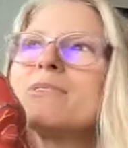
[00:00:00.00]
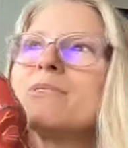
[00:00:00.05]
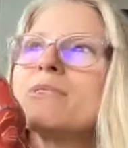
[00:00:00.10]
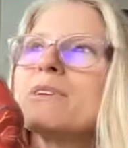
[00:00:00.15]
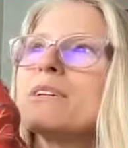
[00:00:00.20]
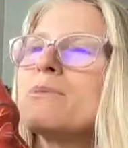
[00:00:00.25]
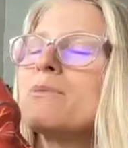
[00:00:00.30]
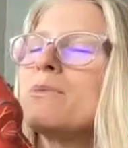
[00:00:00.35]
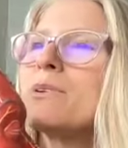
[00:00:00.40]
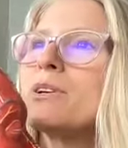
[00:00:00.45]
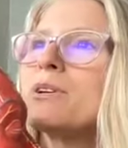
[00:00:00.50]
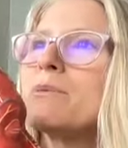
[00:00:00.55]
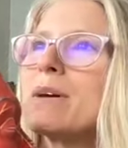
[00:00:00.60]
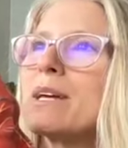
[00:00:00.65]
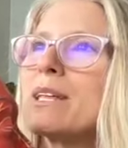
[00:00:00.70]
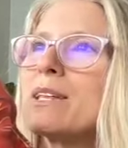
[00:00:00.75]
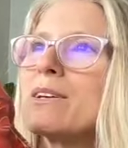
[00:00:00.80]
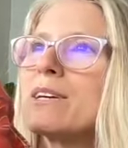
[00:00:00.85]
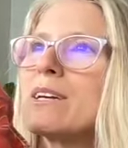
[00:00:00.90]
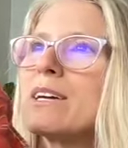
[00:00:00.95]
what word am
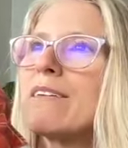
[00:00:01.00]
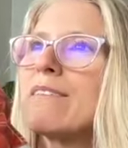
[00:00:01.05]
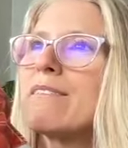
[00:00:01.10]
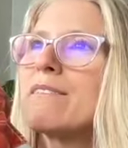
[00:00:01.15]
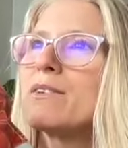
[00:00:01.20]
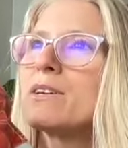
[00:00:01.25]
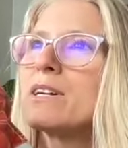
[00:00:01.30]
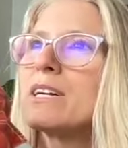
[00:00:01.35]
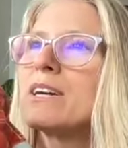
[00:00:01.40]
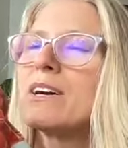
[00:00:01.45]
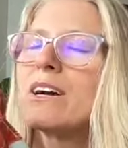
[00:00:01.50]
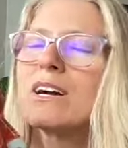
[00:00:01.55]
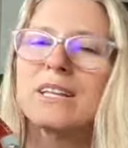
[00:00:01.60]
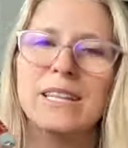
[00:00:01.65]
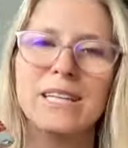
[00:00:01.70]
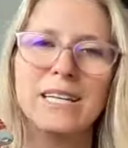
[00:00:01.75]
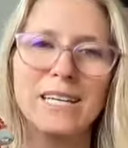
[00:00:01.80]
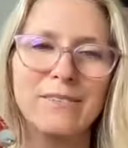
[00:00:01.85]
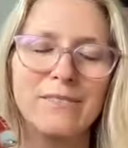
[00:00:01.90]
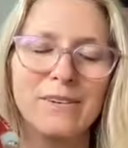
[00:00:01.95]
I looking for here? I'll
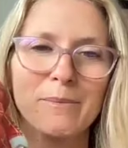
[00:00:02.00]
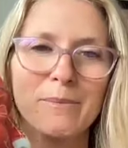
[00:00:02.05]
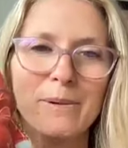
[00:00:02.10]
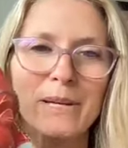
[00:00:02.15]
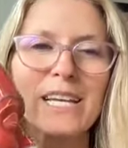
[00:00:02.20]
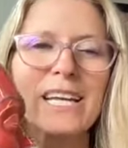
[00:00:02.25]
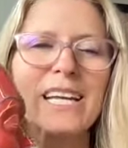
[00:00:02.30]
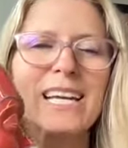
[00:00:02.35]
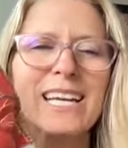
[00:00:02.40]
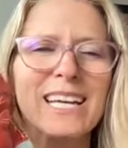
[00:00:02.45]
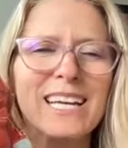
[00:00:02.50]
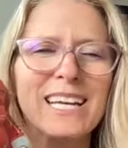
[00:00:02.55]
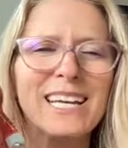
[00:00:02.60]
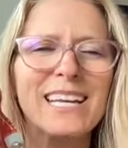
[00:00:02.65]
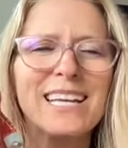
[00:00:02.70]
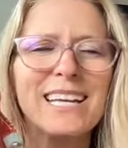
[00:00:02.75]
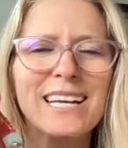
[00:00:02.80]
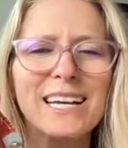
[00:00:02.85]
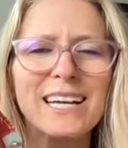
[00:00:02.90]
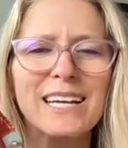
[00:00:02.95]
think of it, but
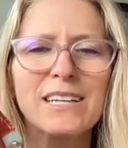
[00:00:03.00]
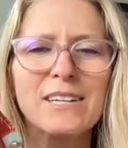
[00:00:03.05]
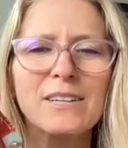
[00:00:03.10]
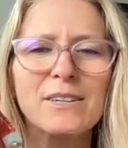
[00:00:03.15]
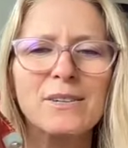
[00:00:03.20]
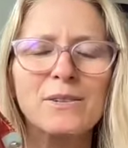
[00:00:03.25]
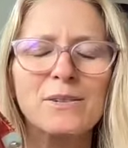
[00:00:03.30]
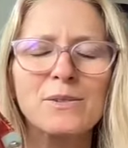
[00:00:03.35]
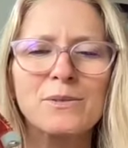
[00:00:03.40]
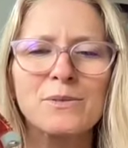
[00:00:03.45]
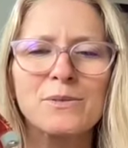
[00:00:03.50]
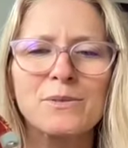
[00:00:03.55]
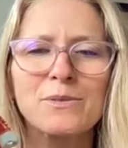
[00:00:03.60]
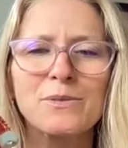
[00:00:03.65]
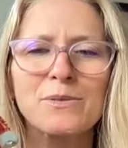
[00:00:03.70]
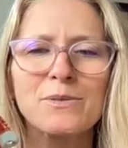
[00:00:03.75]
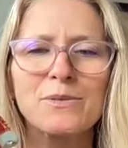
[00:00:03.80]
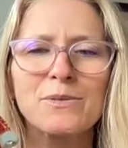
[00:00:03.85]
any kind of